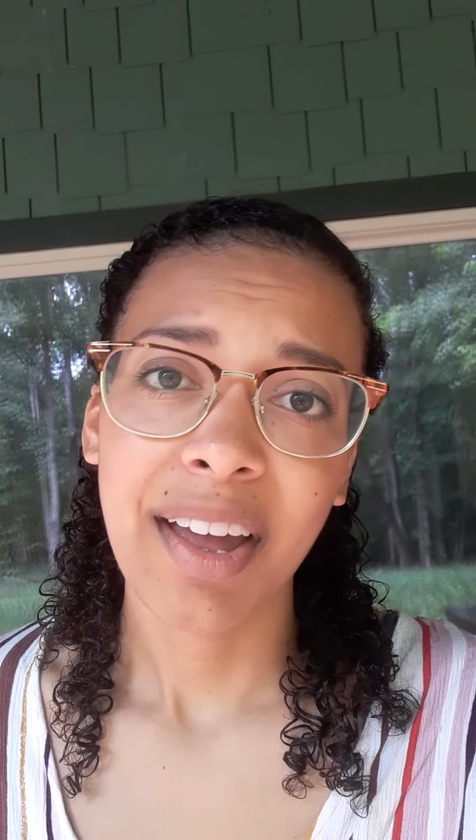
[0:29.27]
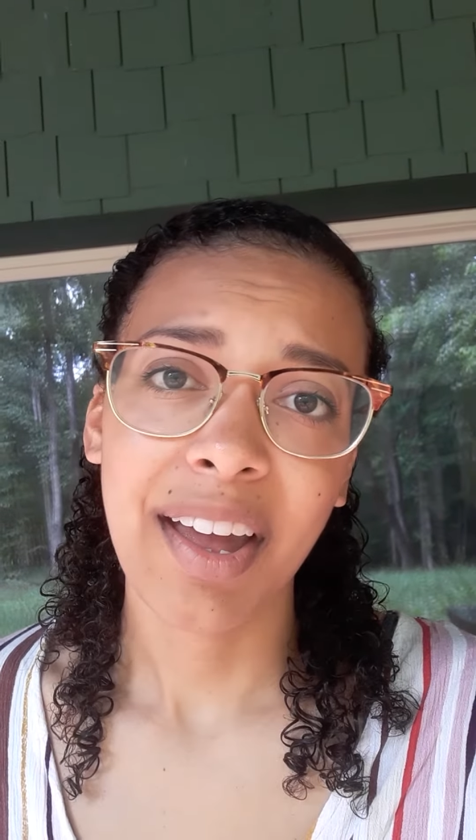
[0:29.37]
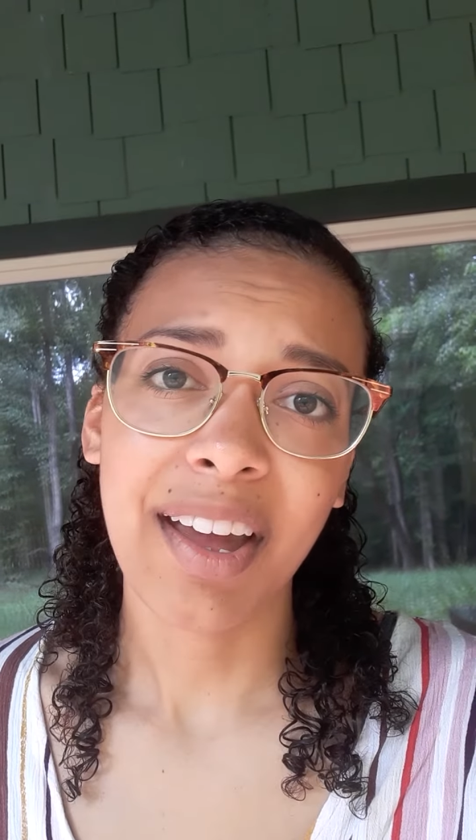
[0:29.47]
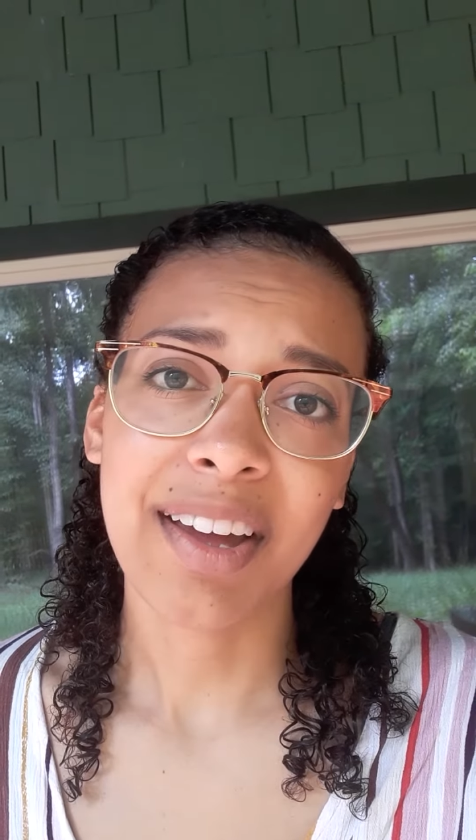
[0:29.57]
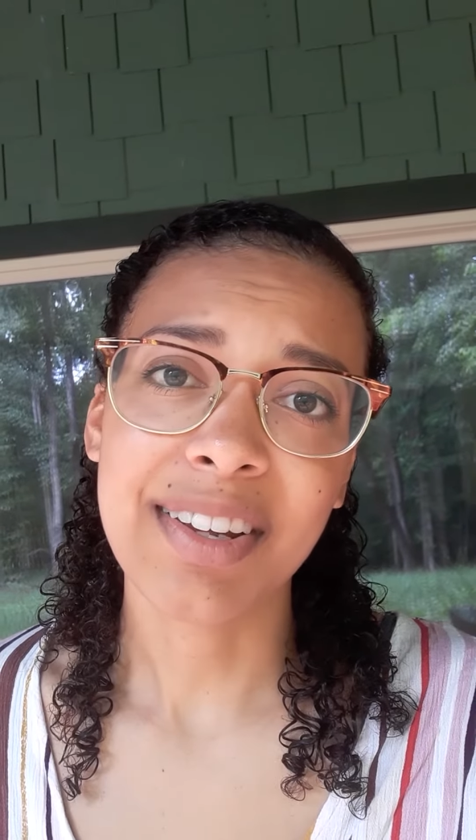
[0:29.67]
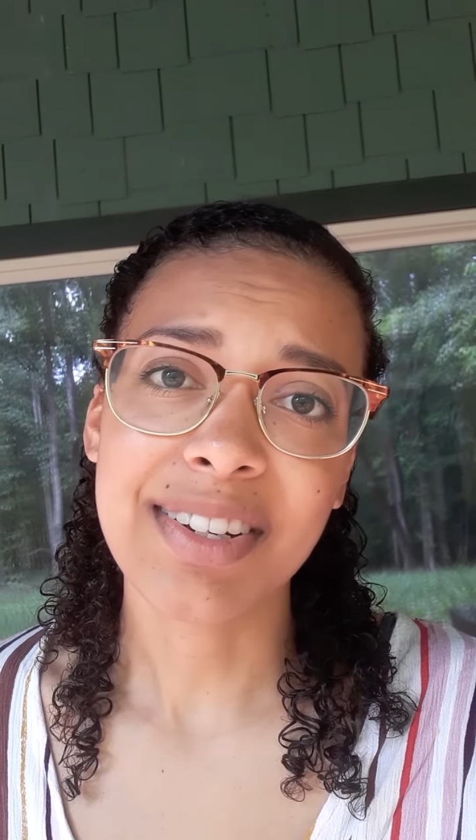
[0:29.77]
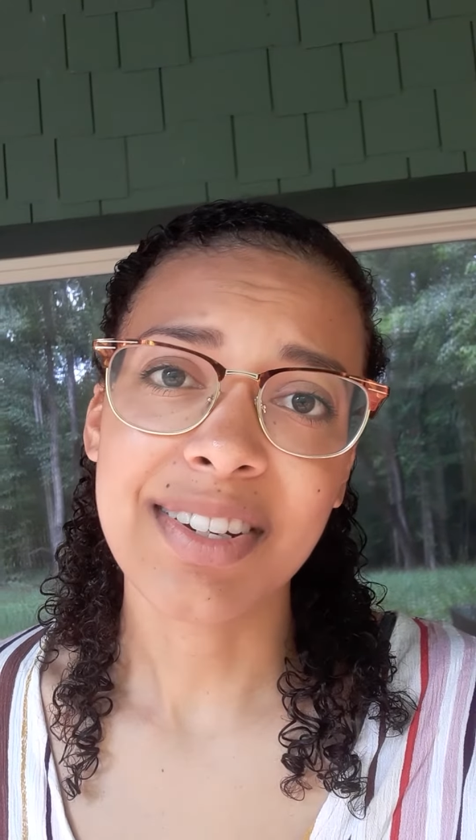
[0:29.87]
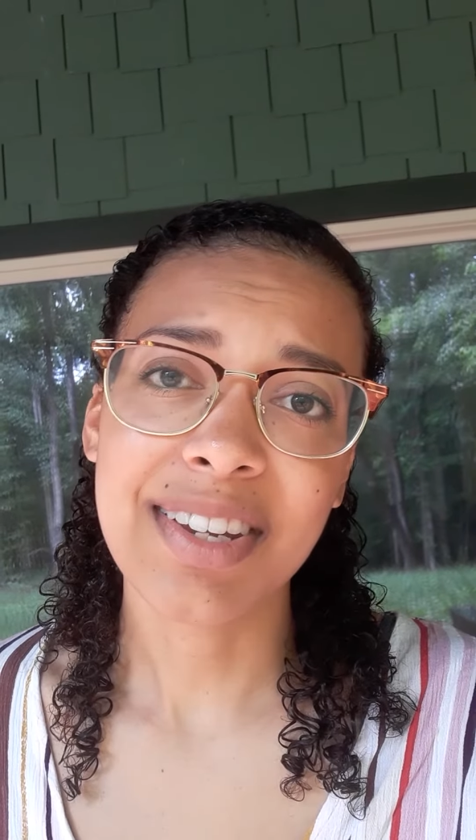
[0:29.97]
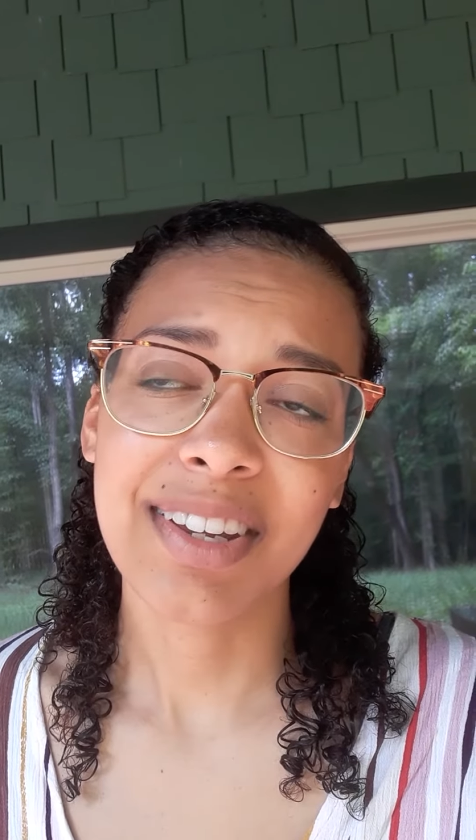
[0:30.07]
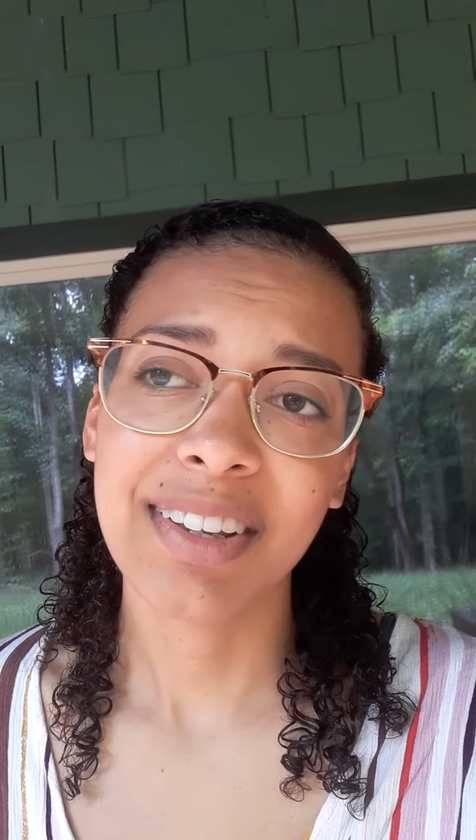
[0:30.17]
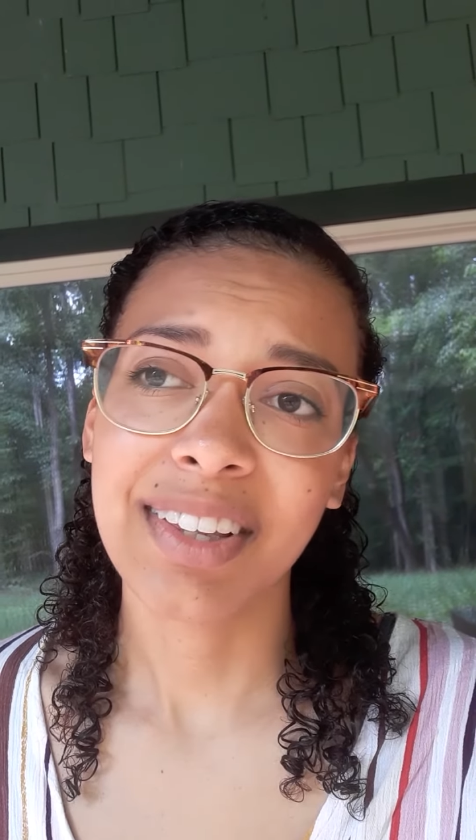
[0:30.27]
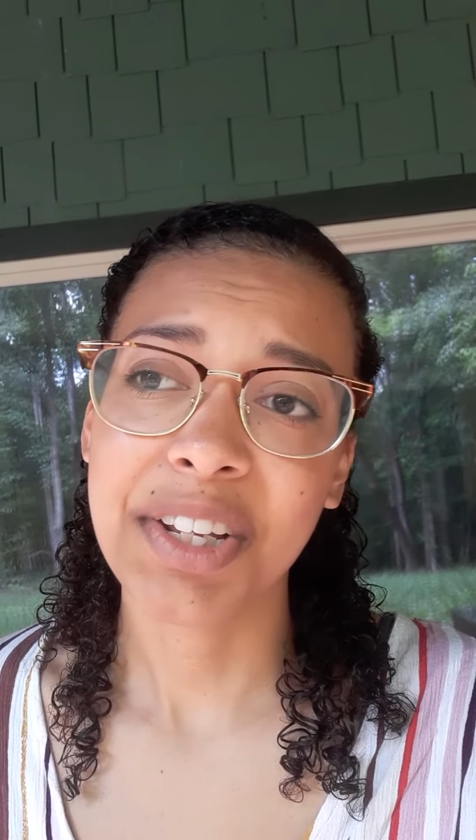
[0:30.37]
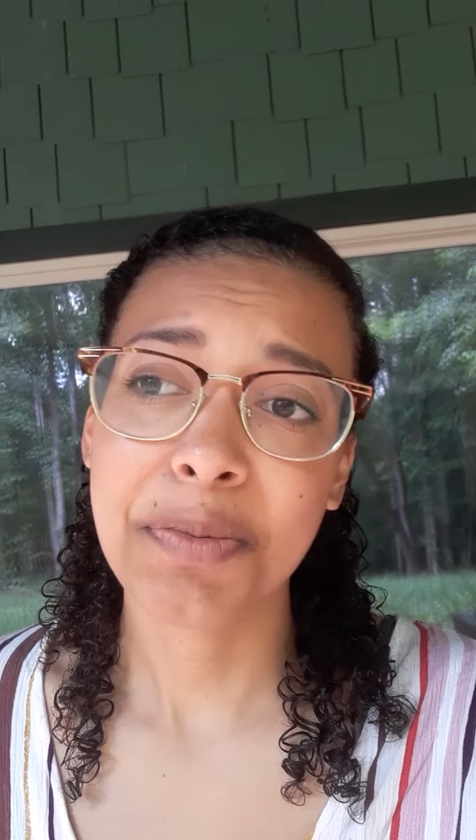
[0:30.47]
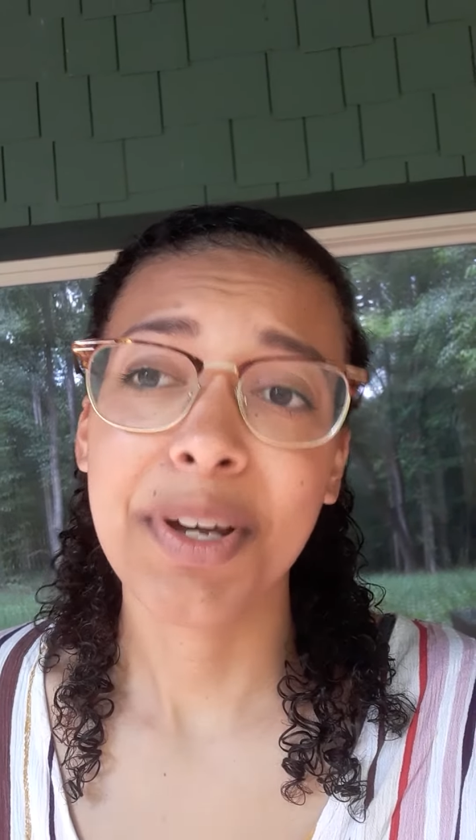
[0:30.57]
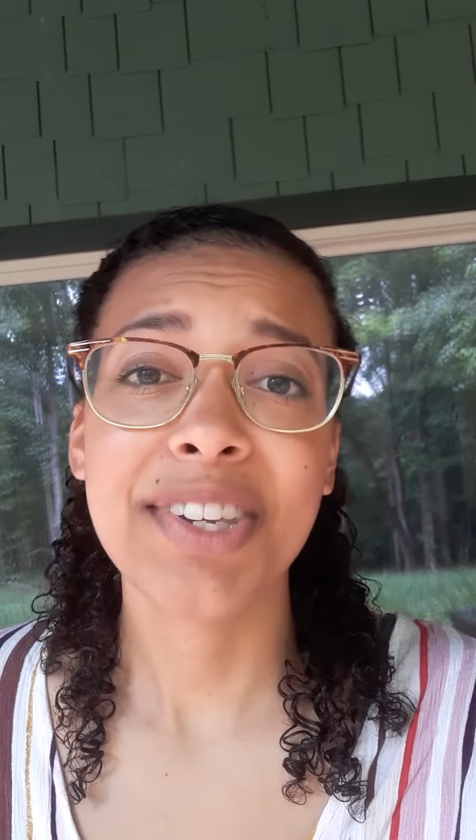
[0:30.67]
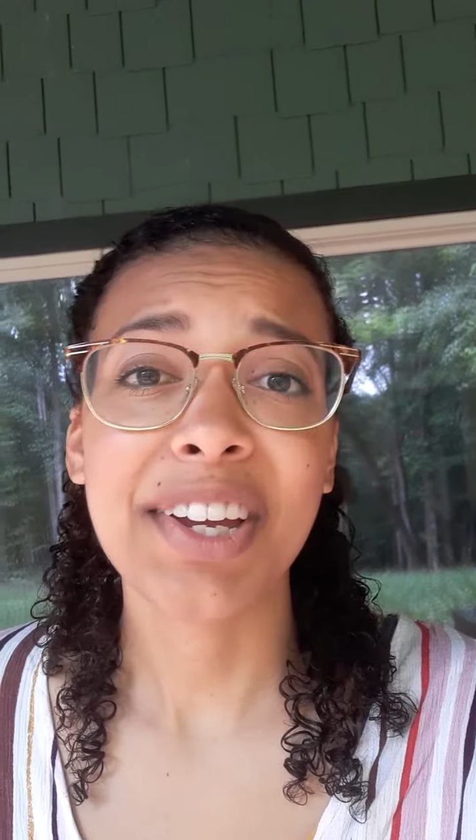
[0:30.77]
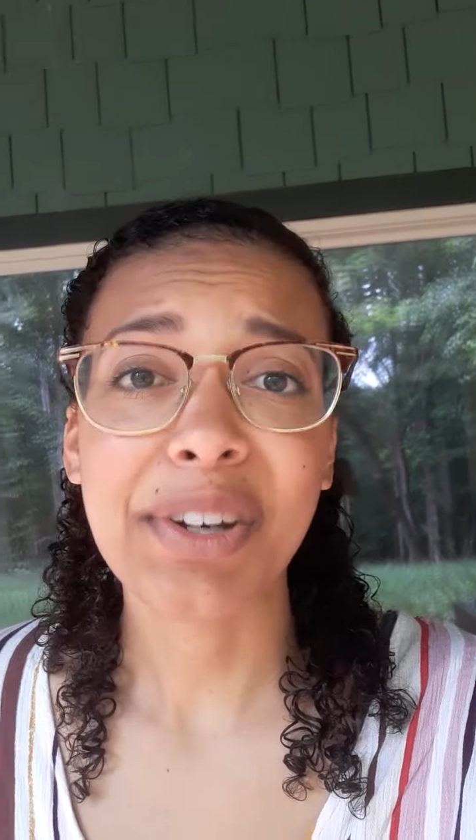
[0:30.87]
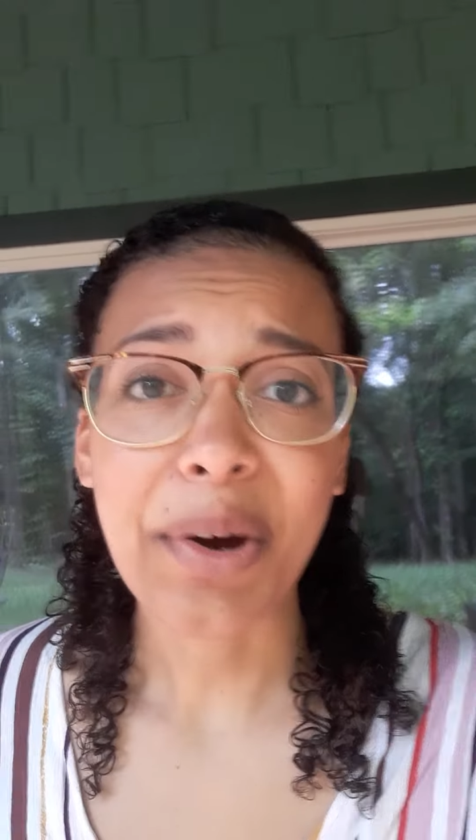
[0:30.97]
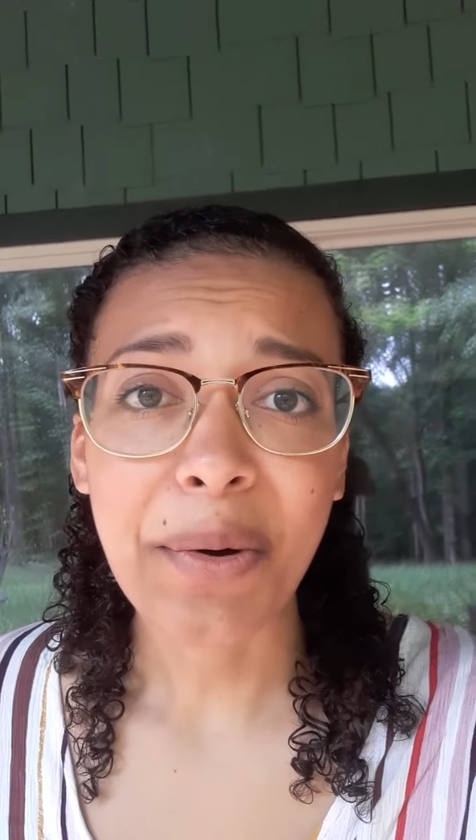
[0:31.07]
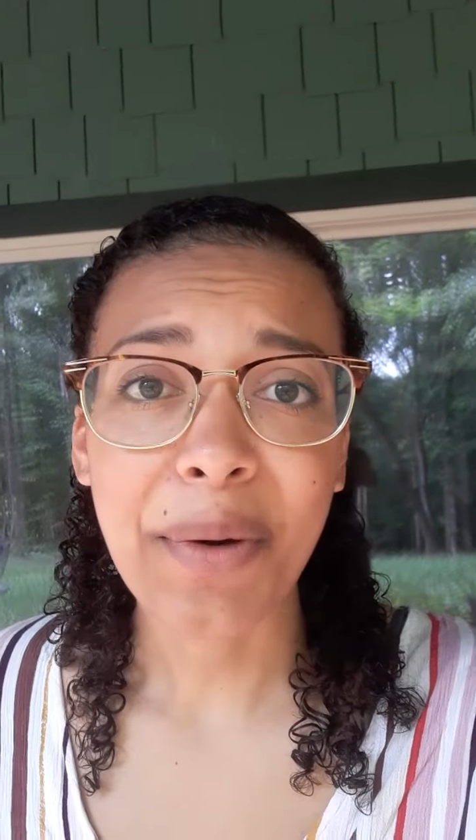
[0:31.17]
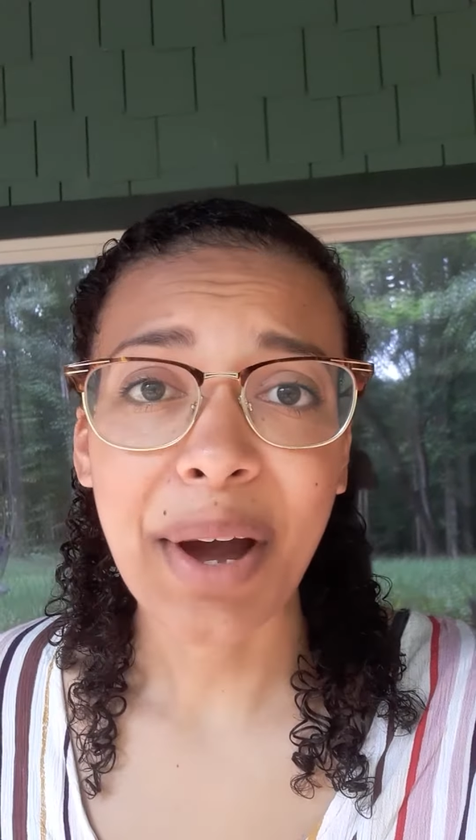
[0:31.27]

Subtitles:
And that's because I know